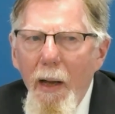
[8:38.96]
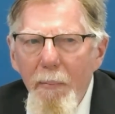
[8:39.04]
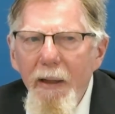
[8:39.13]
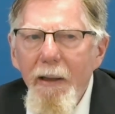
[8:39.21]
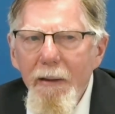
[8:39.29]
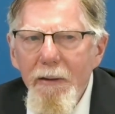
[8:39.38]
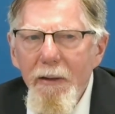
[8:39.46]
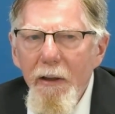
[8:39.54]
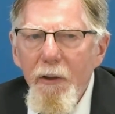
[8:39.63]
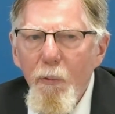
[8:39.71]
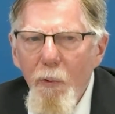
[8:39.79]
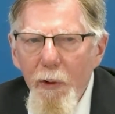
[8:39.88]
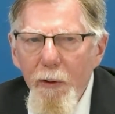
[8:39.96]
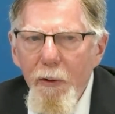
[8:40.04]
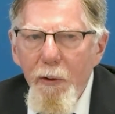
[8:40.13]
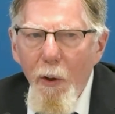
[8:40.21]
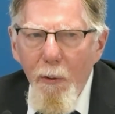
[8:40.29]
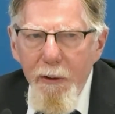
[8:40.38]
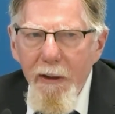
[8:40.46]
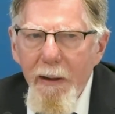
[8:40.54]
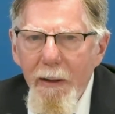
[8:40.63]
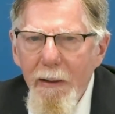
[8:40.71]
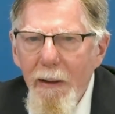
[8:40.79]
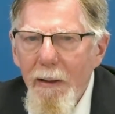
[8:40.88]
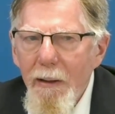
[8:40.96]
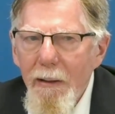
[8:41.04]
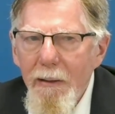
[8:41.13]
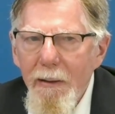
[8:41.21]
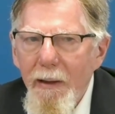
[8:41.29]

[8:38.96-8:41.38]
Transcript: mean, it's worth noting that